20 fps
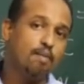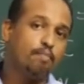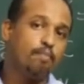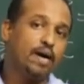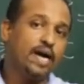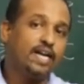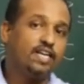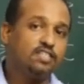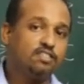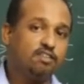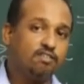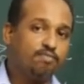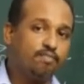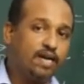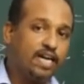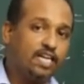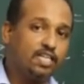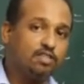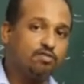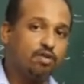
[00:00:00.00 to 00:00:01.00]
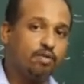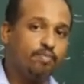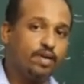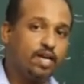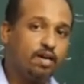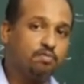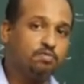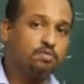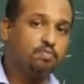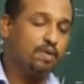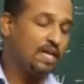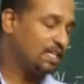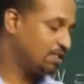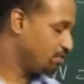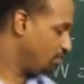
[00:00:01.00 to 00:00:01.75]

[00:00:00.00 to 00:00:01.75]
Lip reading: Minus of minus 1 becomes plus